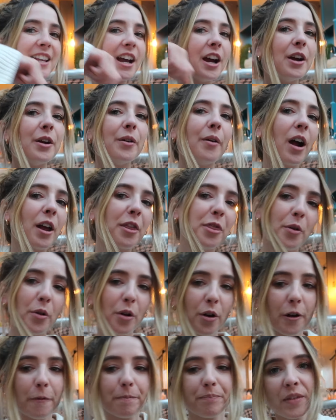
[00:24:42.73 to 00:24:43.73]
So I
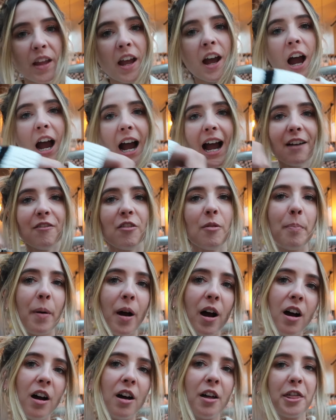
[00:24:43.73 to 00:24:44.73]
thought I have a
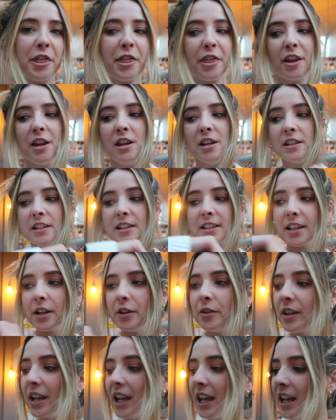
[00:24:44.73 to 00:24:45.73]
bath,
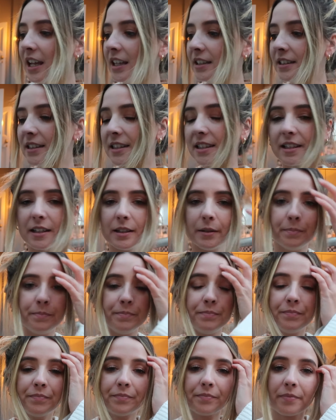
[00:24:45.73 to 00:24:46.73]
soak it in some
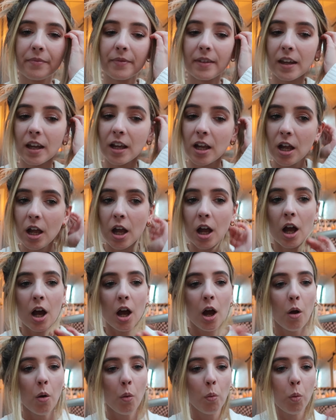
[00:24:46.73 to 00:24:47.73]

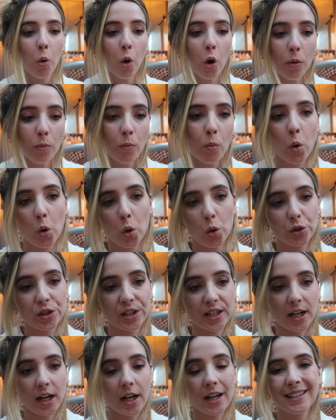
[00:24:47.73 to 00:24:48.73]
warm
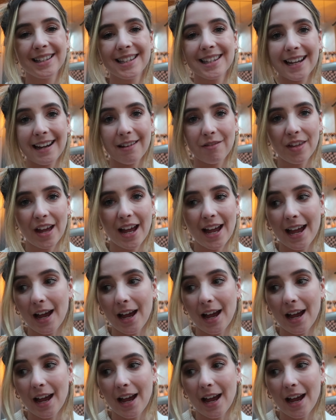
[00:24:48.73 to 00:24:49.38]
water and see if that